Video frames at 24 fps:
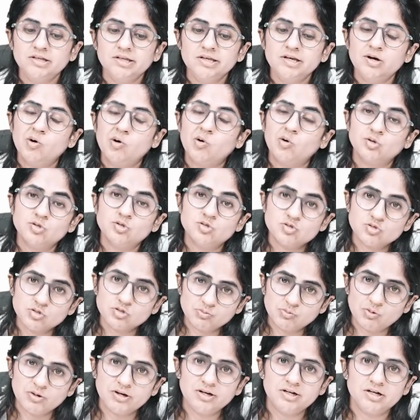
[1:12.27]
he also
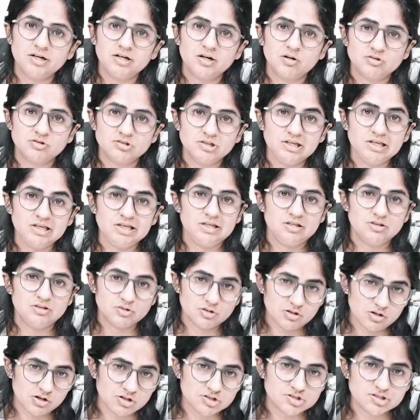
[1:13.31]
pointed out the
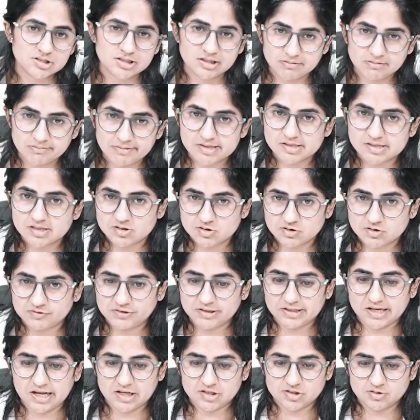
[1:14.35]
ethological basis of
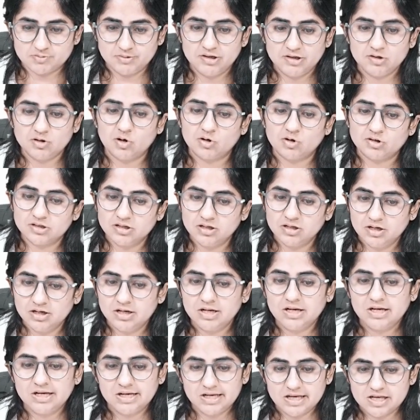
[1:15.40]
attachment or
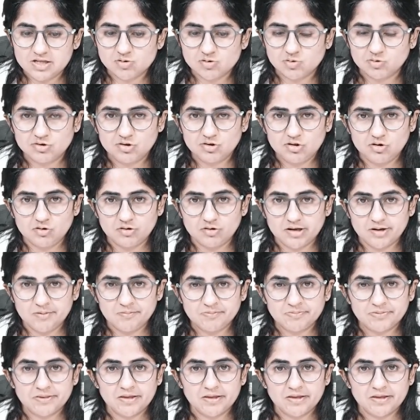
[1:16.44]
his own theory.